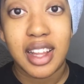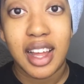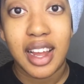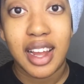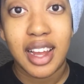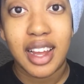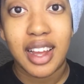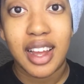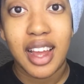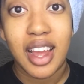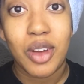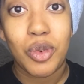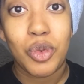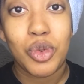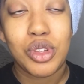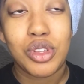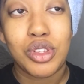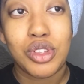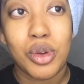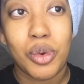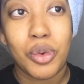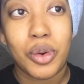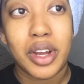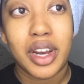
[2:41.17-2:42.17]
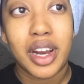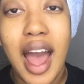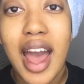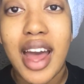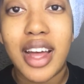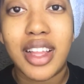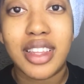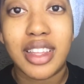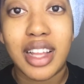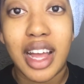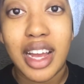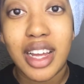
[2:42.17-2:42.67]
Like it was so good.
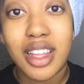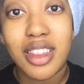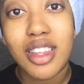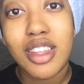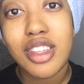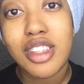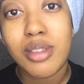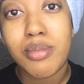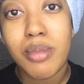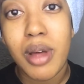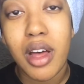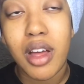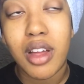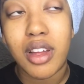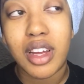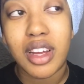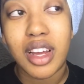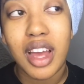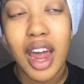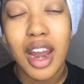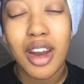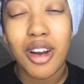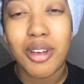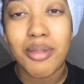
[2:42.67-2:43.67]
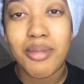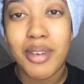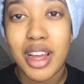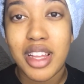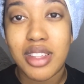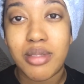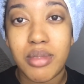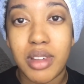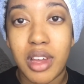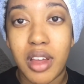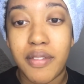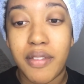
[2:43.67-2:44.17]
I like the smell. It kind of
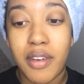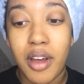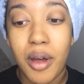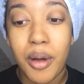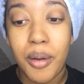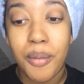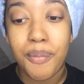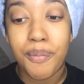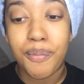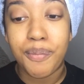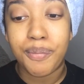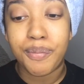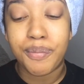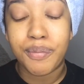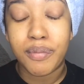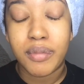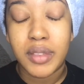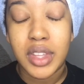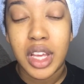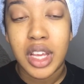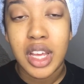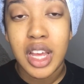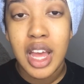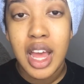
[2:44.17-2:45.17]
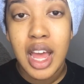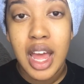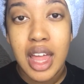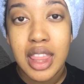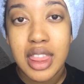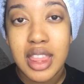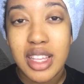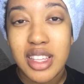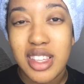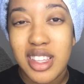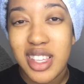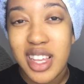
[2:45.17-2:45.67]
reminds me of
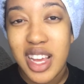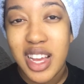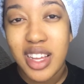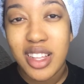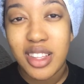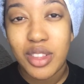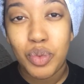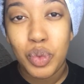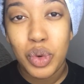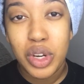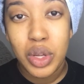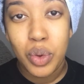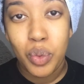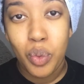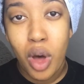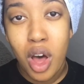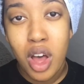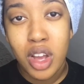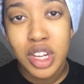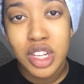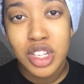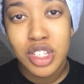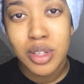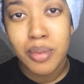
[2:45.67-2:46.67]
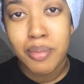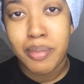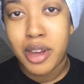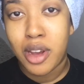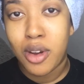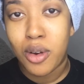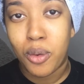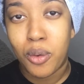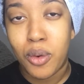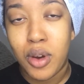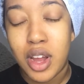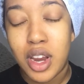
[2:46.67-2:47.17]
the scent when you walk into
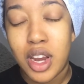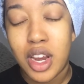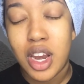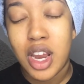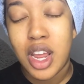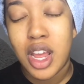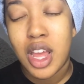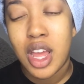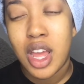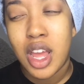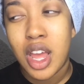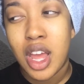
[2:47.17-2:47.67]
Pier 1.